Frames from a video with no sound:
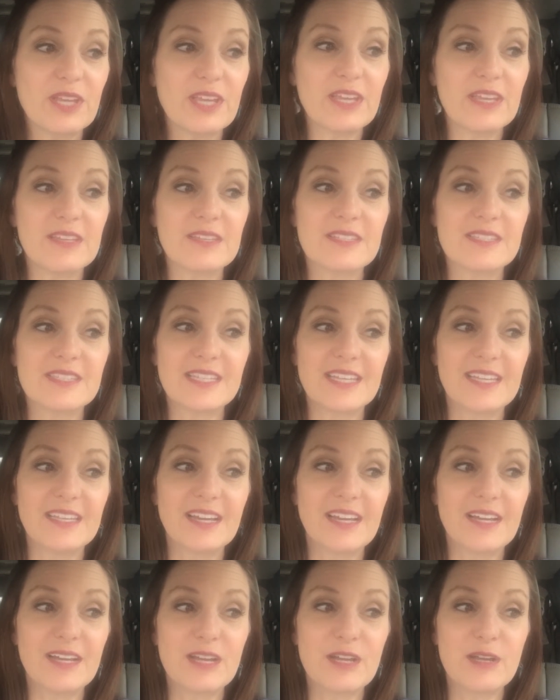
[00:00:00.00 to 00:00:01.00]
is
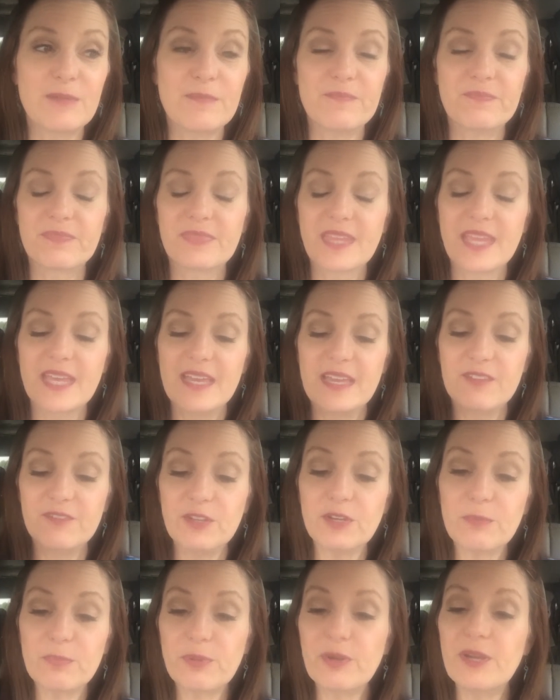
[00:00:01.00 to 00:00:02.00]
um, if
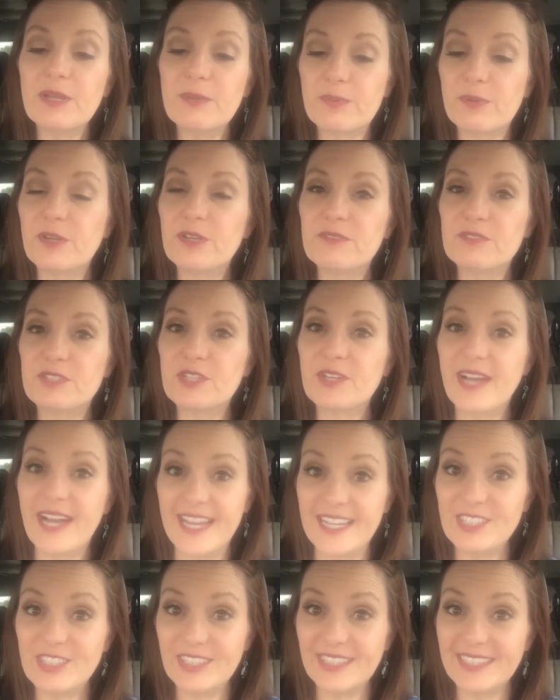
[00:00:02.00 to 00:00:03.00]
you're pre-approved to a
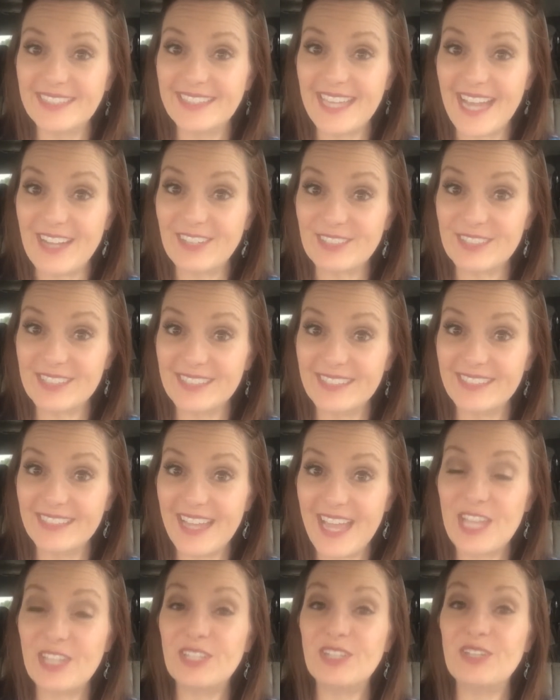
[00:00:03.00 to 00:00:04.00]
hundred thousand
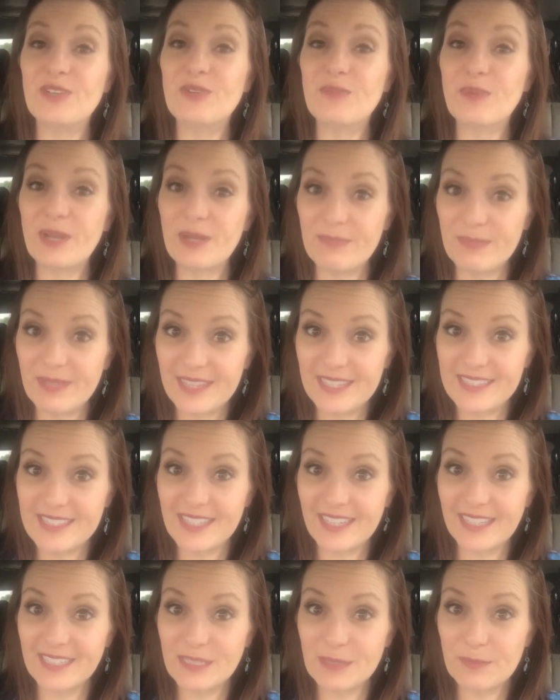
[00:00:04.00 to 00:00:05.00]
and you want to be the
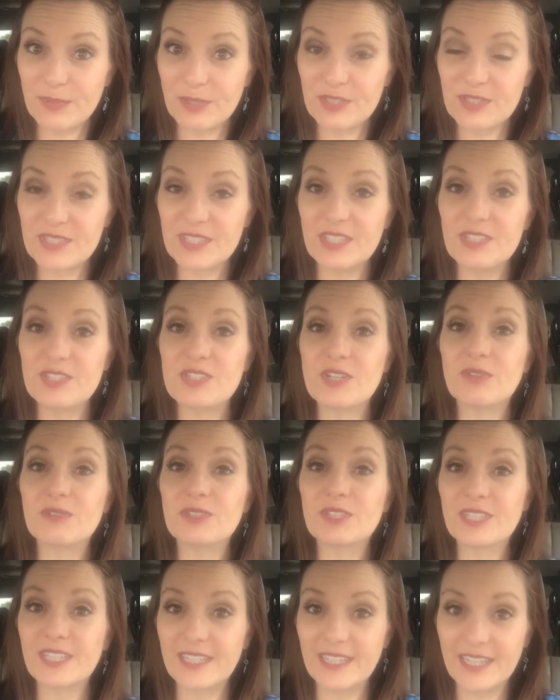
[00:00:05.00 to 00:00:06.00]
selected person,
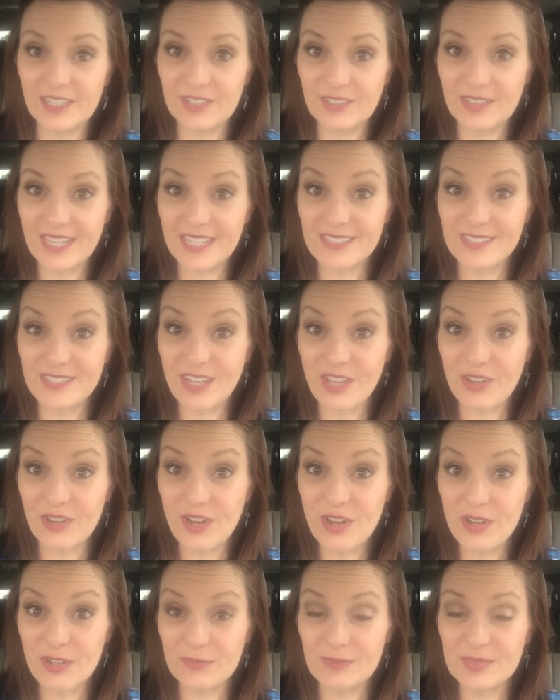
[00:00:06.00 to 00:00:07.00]
don't look at a hundred thousand dollar
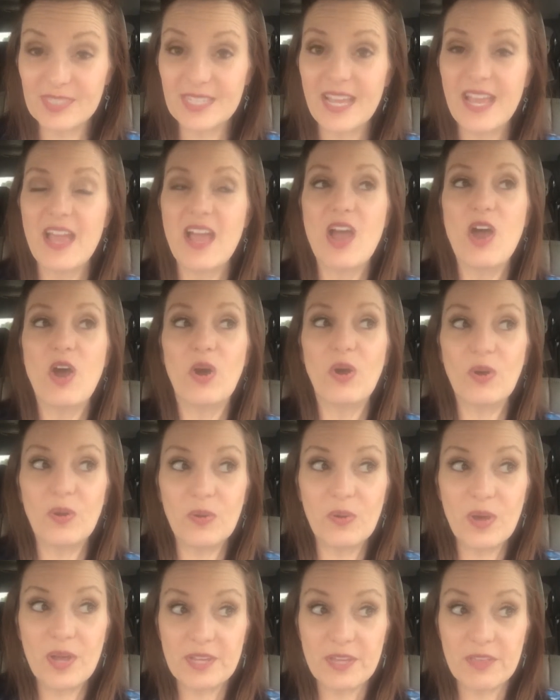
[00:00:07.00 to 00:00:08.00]
homes
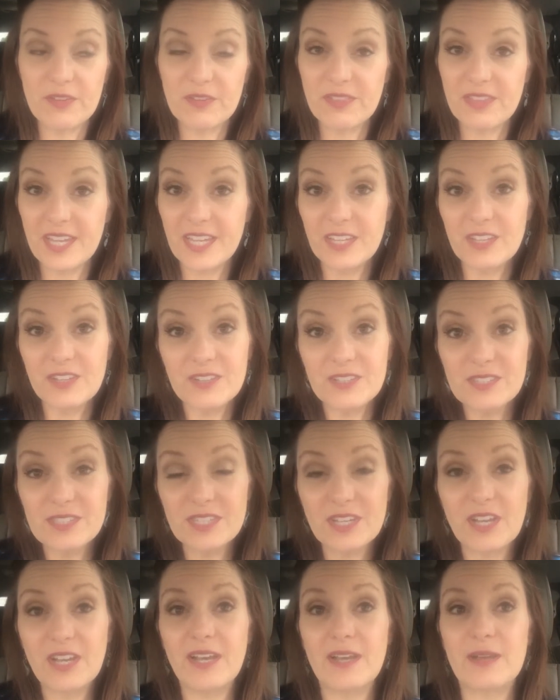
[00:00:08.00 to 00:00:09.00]
another thing
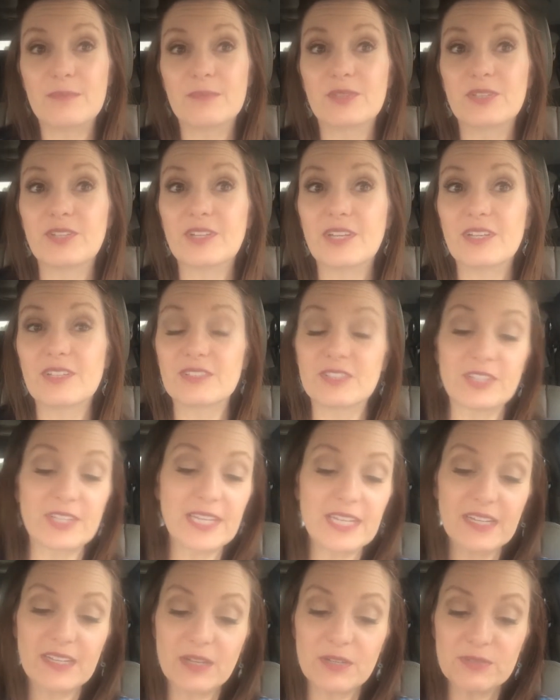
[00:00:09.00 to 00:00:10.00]
is um, look
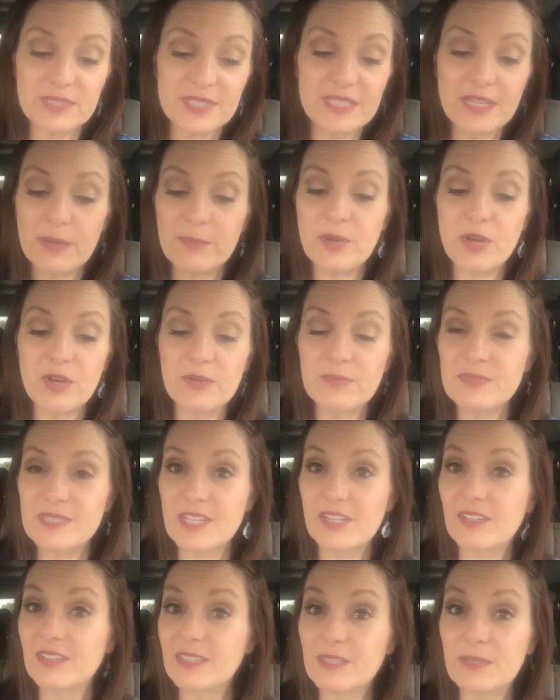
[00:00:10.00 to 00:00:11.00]
look at uh, some homes
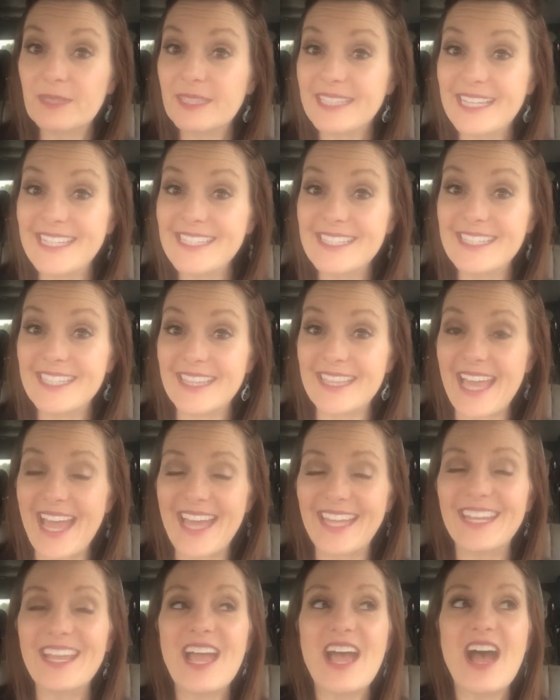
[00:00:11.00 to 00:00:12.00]
that are a little bit less than
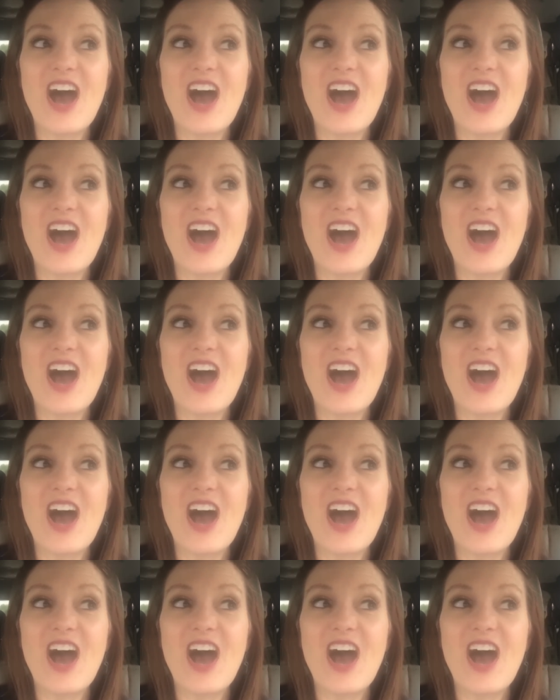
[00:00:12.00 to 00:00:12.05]
that